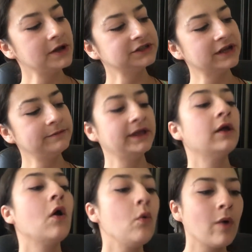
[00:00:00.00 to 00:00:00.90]
IPA.
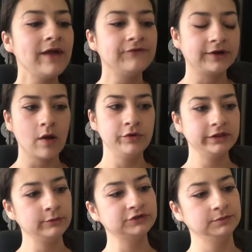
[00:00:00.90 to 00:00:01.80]
Oh, I forgot one of
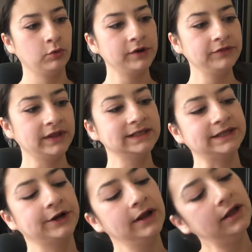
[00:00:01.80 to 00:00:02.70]
the most important things
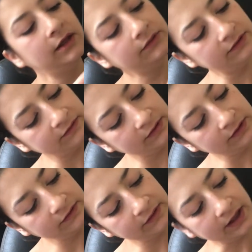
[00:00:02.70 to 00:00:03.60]
here. This
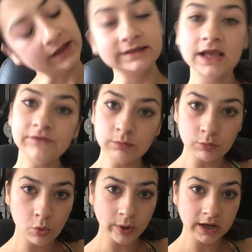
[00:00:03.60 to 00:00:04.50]
is a
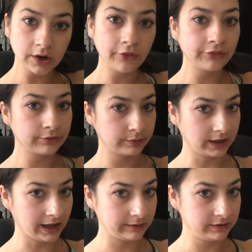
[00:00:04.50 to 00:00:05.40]
7.3
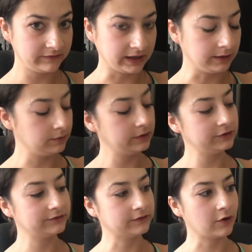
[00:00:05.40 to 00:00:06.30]
ABV.
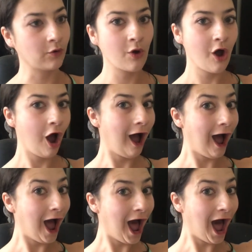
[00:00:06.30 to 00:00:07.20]
So,
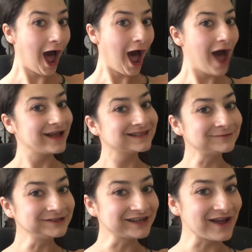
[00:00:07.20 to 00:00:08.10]

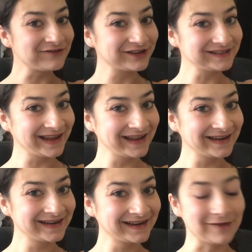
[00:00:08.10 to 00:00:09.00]
someone's going to have a good night.
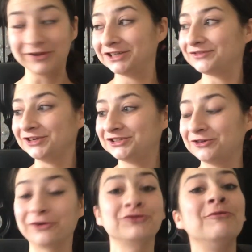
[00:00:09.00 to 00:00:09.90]
I mean, I'm just going to show
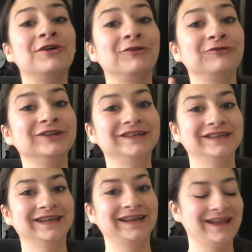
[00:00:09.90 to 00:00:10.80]
this. So I'm going to have a really good
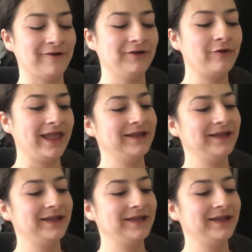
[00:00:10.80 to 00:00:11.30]
night now. Okay.